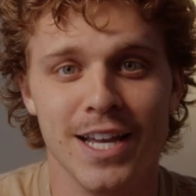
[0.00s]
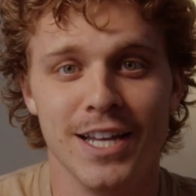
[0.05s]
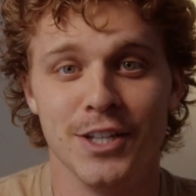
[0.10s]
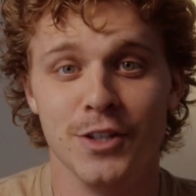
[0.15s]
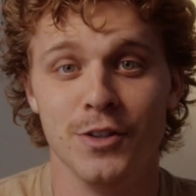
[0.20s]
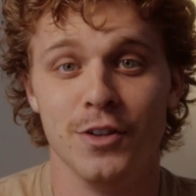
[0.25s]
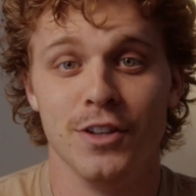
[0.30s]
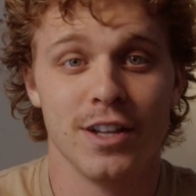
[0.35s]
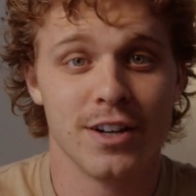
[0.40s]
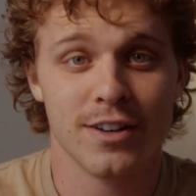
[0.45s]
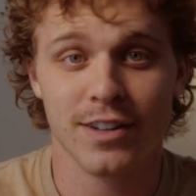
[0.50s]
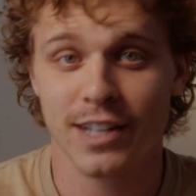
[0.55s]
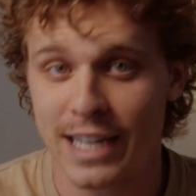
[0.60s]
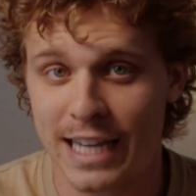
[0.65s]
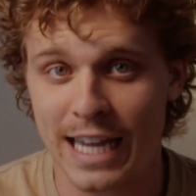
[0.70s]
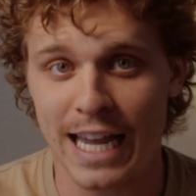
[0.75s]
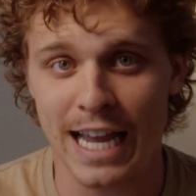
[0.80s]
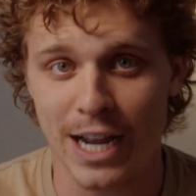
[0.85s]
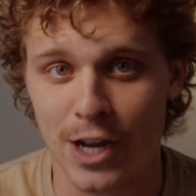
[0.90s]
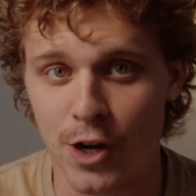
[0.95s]
you literally
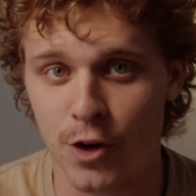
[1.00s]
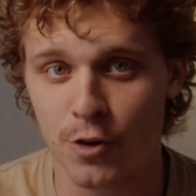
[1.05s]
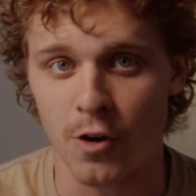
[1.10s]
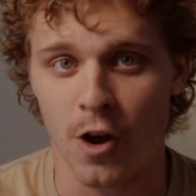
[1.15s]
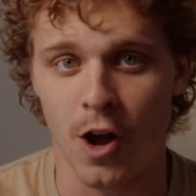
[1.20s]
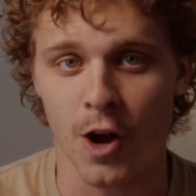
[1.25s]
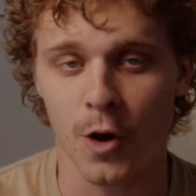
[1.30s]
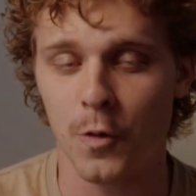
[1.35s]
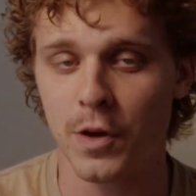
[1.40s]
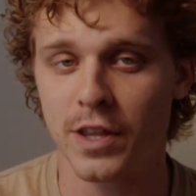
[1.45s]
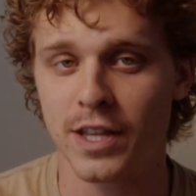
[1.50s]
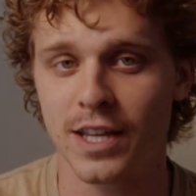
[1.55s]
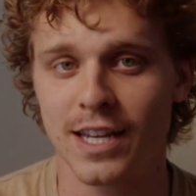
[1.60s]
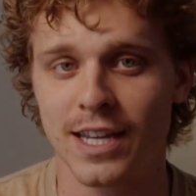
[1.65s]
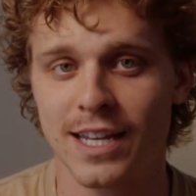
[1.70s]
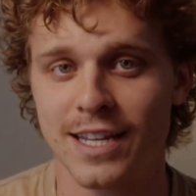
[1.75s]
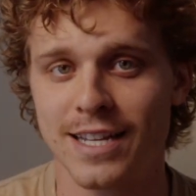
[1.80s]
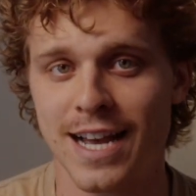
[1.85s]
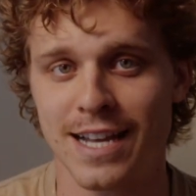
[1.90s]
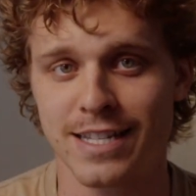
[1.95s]
can't go wrong with
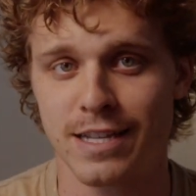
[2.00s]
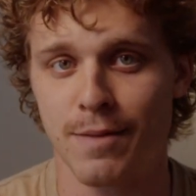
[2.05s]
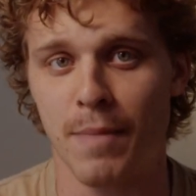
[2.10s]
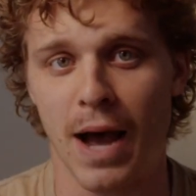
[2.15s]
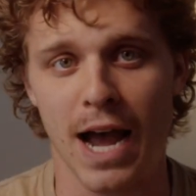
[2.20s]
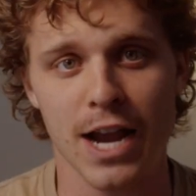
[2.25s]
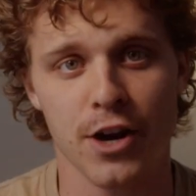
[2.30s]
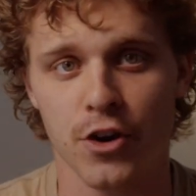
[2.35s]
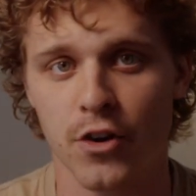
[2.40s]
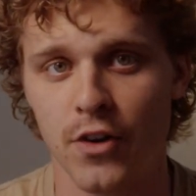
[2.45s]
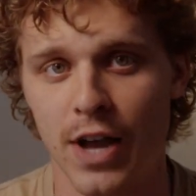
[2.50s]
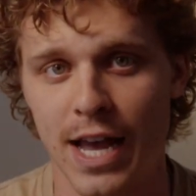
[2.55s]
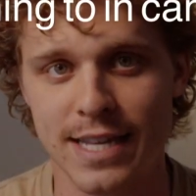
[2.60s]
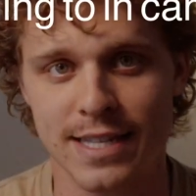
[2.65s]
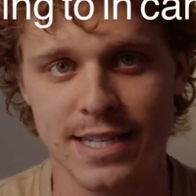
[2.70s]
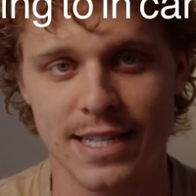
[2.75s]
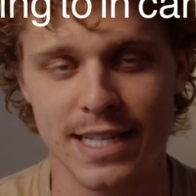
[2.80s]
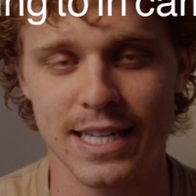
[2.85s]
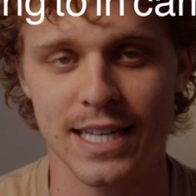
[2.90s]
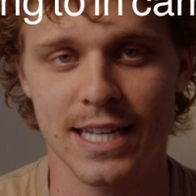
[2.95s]
it. It has a micro
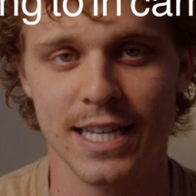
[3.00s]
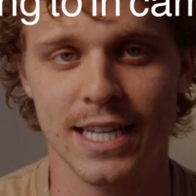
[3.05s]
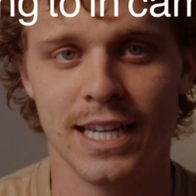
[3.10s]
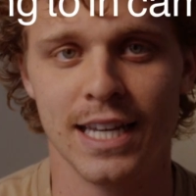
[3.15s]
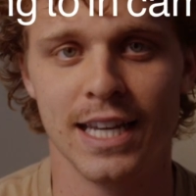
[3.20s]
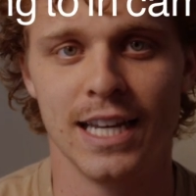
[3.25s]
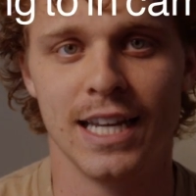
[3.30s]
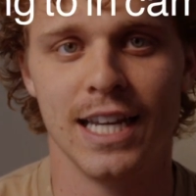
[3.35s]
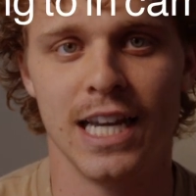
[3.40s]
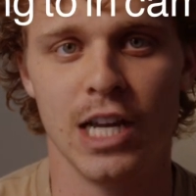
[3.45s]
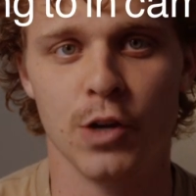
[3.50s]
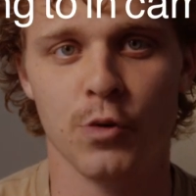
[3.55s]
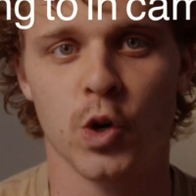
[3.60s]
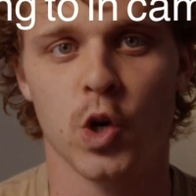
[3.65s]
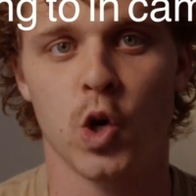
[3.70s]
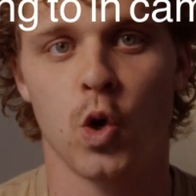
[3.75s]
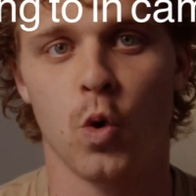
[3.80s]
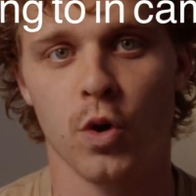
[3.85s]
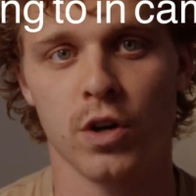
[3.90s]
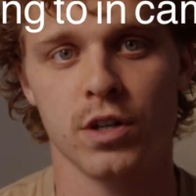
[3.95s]
SD it
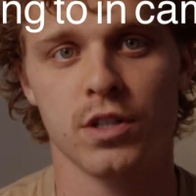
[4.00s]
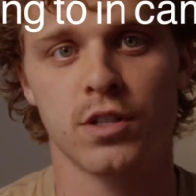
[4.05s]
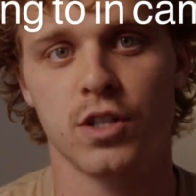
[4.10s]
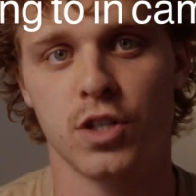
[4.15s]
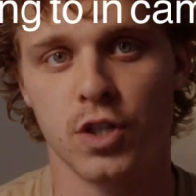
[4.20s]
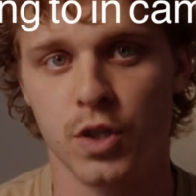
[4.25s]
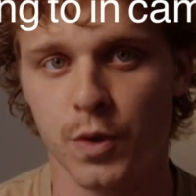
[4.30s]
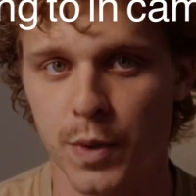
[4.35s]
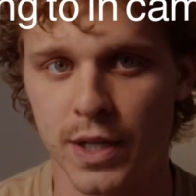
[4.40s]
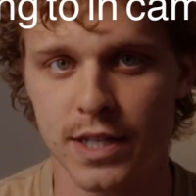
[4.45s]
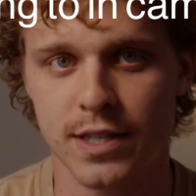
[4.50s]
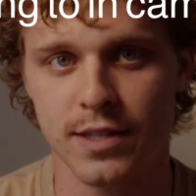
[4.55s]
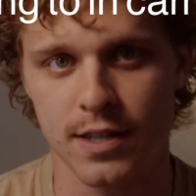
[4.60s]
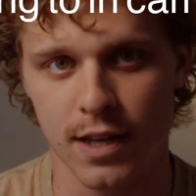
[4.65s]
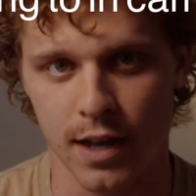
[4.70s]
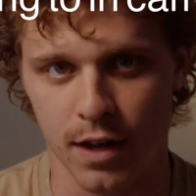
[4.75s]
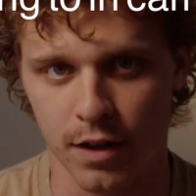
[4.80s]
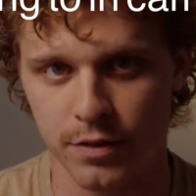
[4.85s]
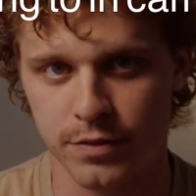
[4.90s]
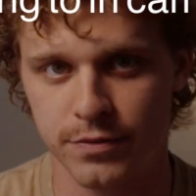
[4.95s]
records to
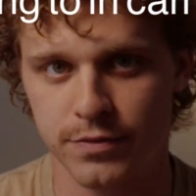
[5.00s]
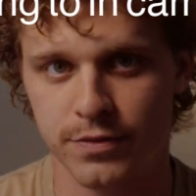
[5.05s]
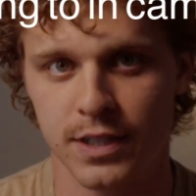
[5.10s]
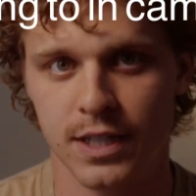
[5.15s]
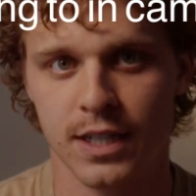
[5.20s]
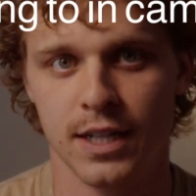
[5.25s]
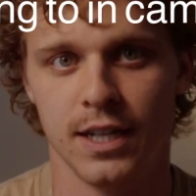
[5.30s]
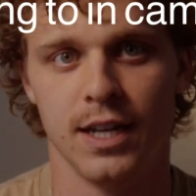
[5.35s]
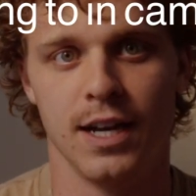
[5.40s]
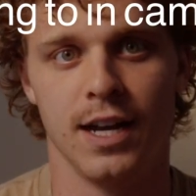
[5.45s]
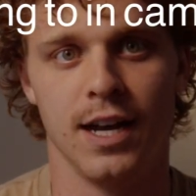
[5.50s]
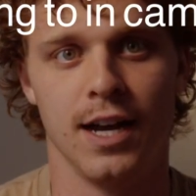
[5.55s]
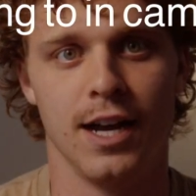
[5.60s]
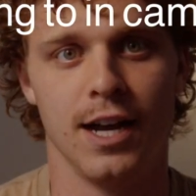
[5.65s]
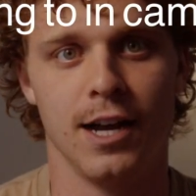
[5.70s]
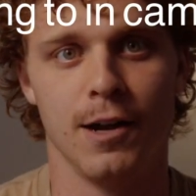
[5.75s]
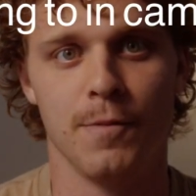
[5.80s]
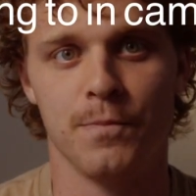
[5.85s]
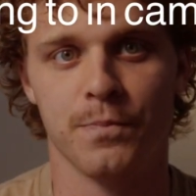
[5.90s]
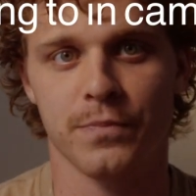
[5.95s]
itself.
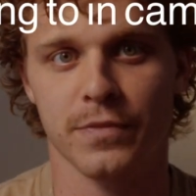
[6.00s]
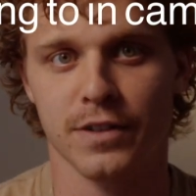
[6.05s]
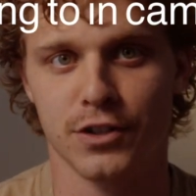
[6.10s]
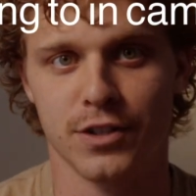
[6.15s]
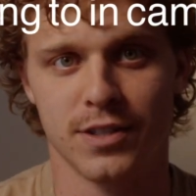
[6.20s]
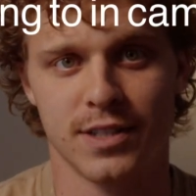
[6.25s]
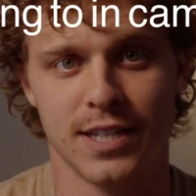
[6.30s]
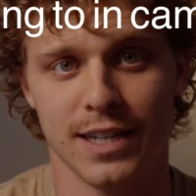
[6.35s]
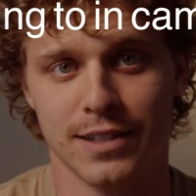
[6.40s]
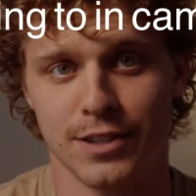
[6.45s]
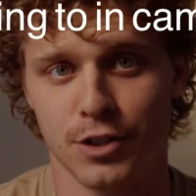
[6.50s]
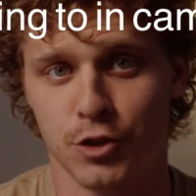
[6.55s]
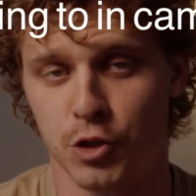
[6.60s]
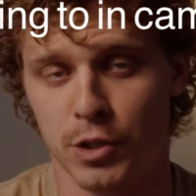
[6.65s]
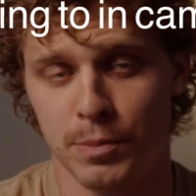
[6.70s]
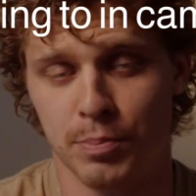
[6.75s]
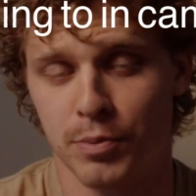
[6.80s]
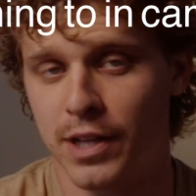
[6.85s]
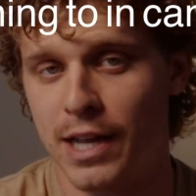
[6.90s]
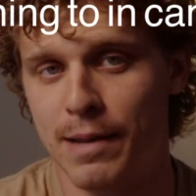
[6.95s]
Um, just takes a
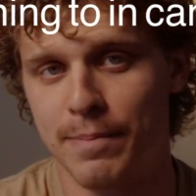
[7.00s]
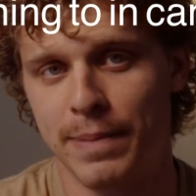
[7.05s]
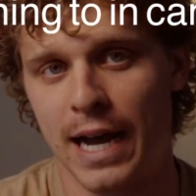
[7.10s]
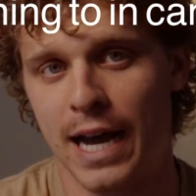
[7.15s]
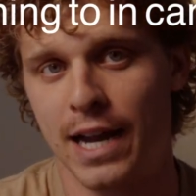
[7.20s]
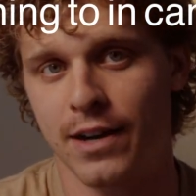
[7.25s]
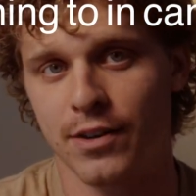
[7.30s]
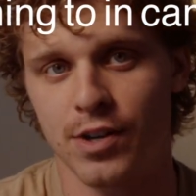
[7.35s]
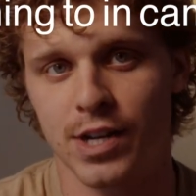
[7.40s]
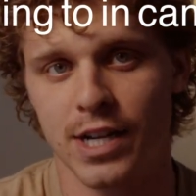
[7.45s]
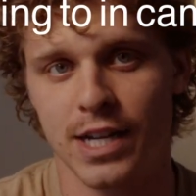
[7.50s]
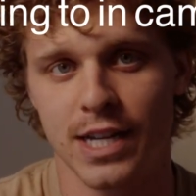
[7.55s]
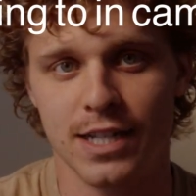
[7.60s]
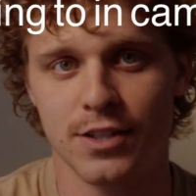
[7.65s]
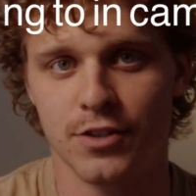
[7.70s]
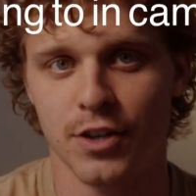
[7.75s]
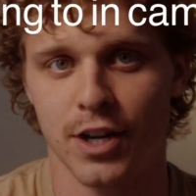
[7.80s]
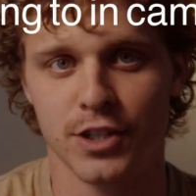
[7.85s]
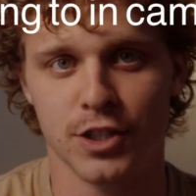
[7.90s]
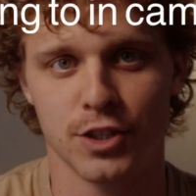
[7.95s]
AAA battery,
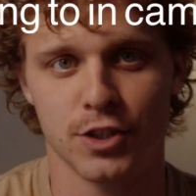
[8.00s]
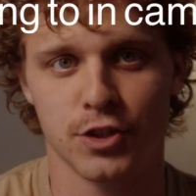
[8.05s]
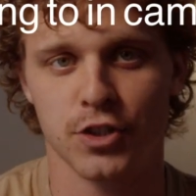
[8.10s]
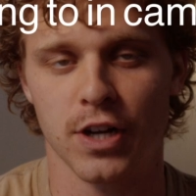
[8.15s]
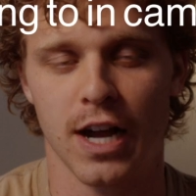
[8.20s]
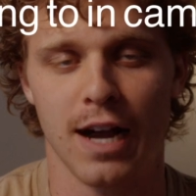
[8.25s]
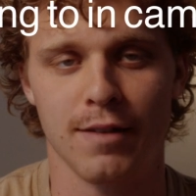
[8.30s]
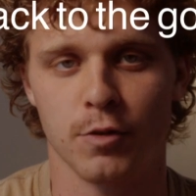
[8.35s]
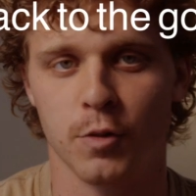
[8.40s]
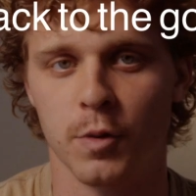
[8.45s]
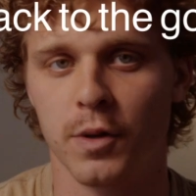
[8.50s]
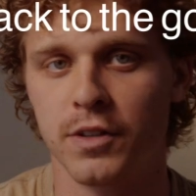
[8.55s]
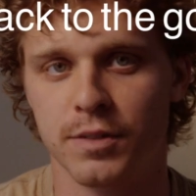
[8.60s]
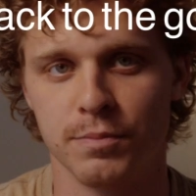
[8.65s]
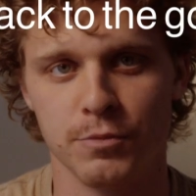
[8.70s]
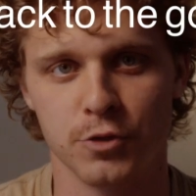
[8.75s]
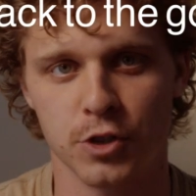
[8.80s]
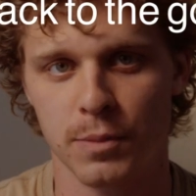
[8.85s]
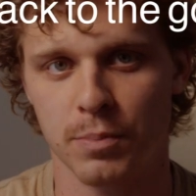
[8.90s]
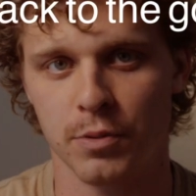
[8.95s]
so I just travel with
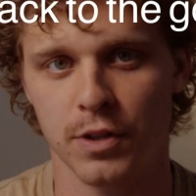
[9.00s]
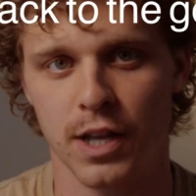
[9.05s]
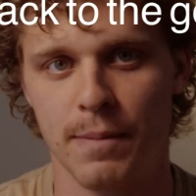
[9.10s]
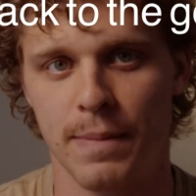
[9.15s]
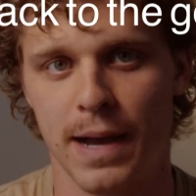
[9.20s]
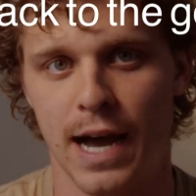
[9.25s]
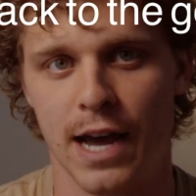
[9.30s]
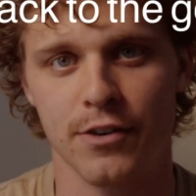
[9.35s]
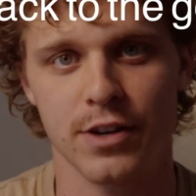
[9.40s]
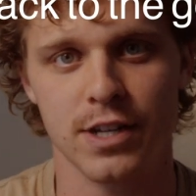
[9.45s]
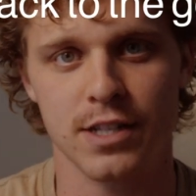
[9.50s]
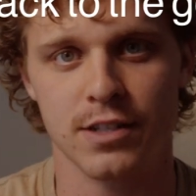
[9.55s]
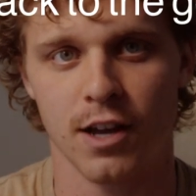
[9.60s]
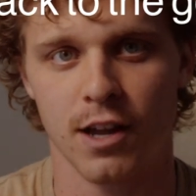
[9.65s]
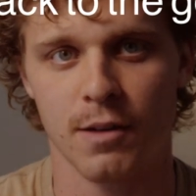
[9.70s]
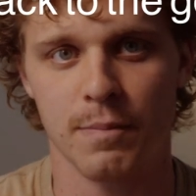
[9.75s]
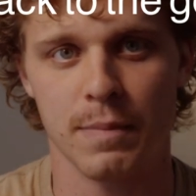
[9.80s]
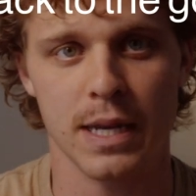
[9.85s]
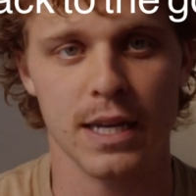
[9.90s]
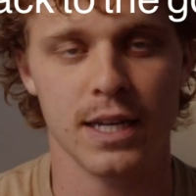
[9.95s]
some AAA batteries
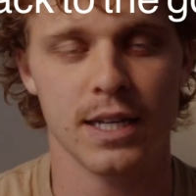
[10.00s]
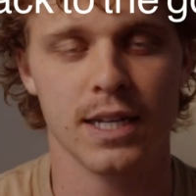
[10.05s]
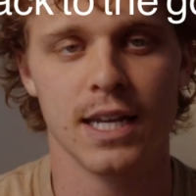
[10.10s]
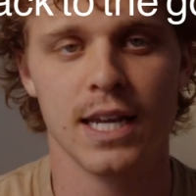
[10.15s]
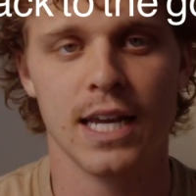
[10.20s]
on me,